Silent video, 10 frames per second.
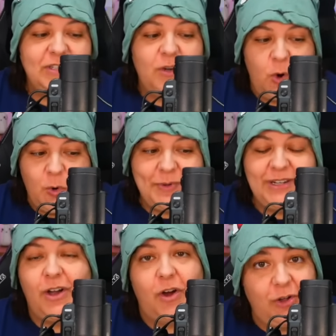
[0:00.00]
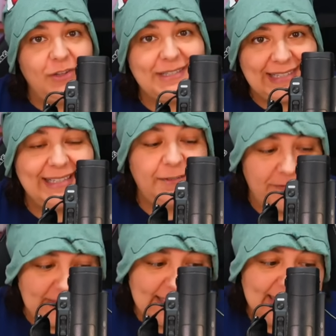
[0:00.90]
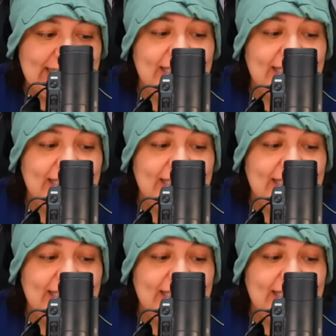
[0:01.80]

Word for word: to open all six of these